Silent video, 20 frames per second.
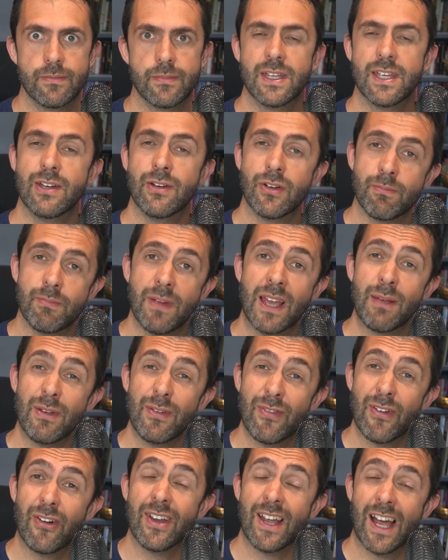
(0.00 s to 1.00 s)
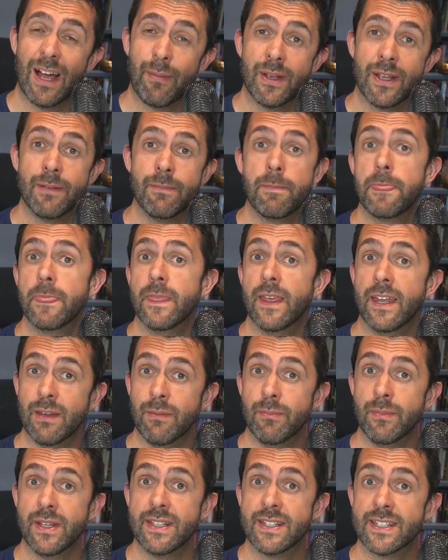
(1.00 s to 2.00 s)
It would make me very happy, and it
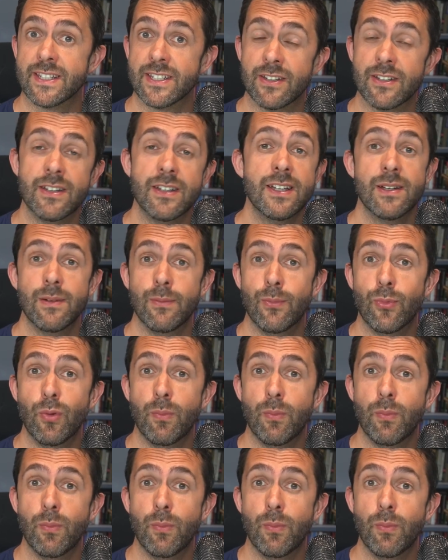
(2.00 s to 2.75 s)
means that more